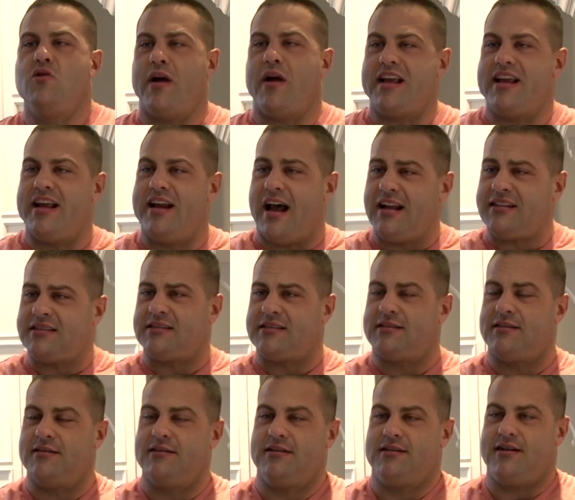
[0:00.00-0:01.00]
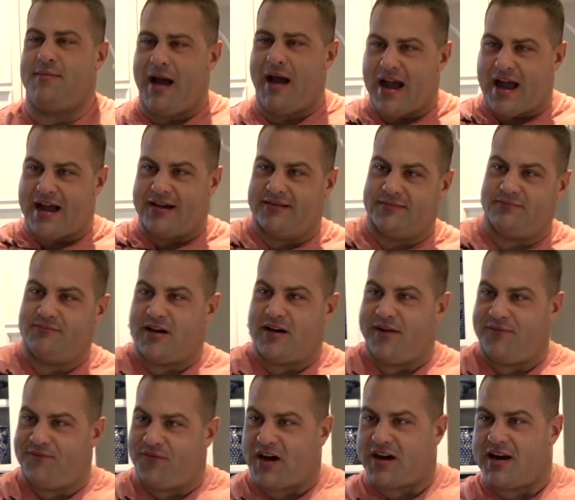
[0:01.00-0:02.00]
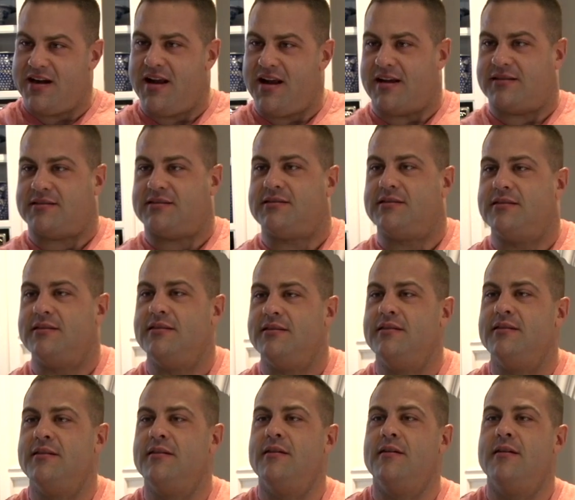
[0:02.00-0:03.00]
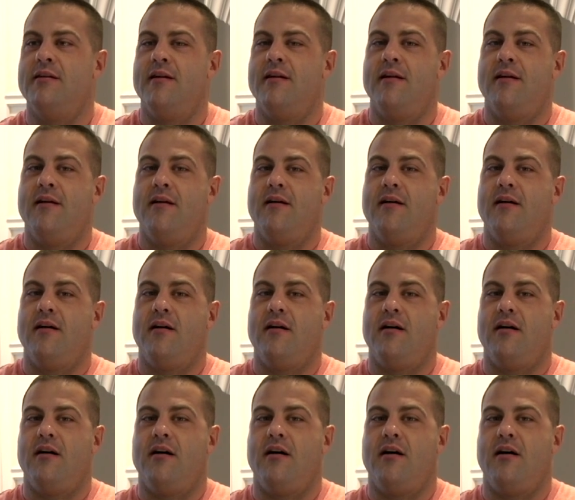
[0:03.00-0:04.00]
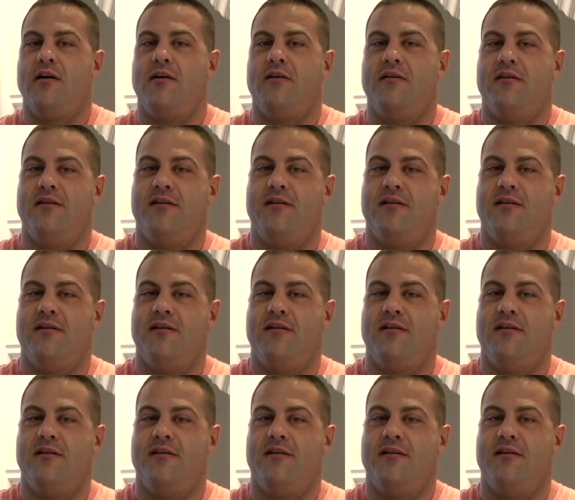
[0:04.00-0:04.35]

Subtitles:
want to get nuts? Come on, we'll get fucking nuts. Oh.